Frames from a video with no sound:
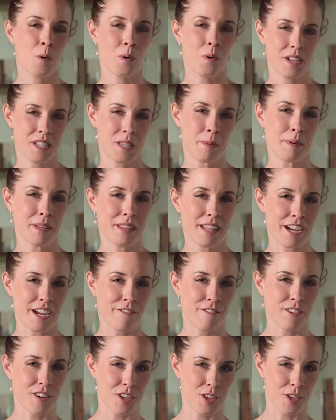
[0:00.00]
What has it been like
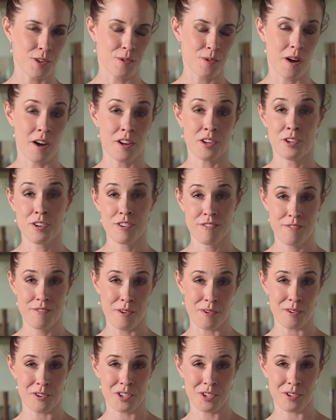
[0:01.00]
for you on your
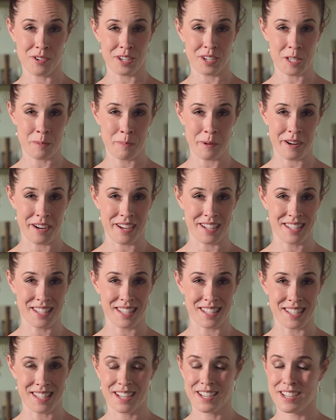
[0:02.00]
photo shoot experiences?